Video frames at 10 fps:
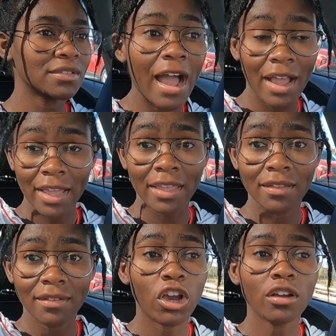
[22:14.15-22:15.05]

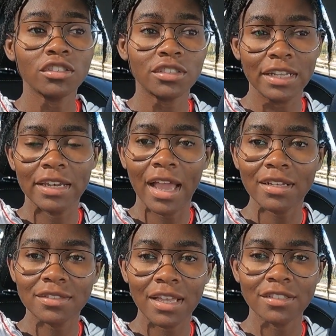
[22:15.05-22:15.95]
I charged in
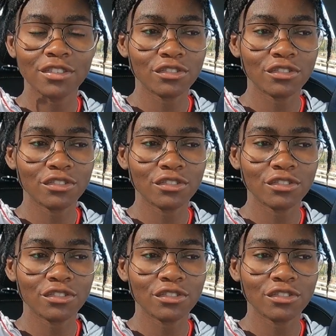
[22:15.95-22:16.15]
excess,